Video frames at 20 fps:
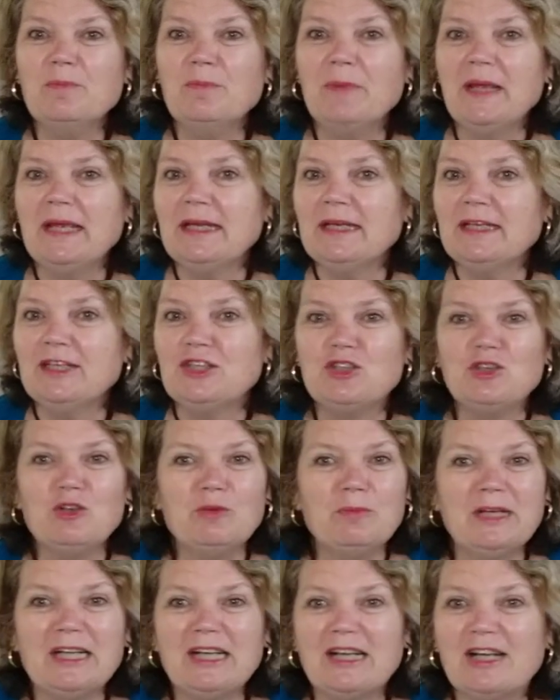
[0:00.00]
many
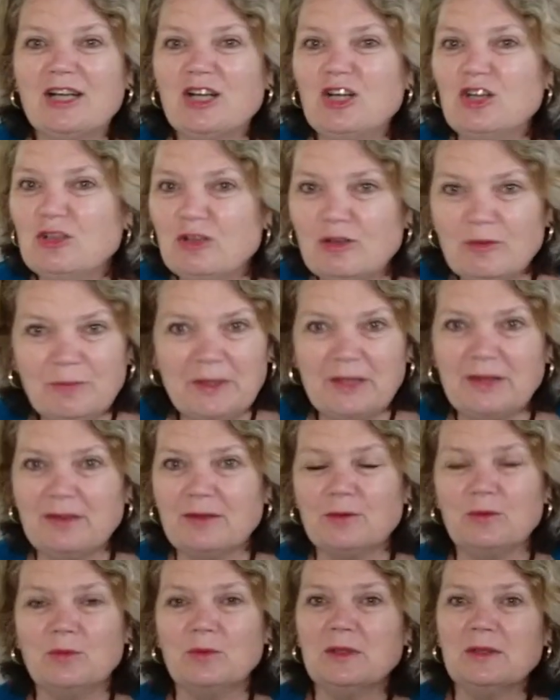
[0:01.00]
doom and gloom in
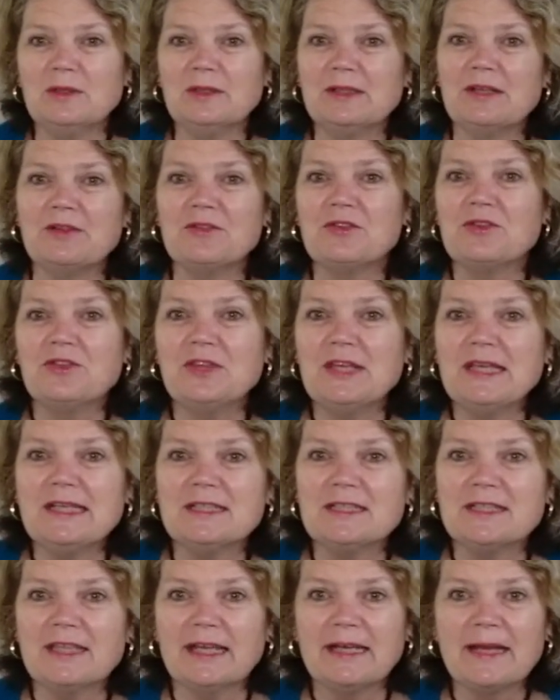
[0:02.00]
the world and
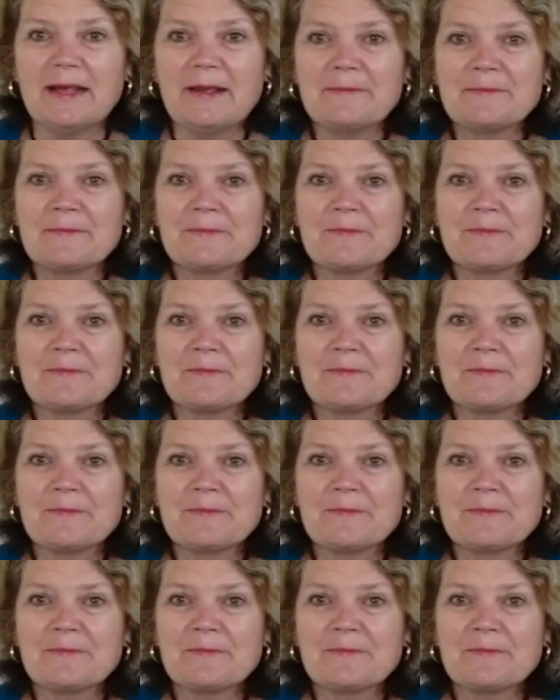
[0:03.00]
things that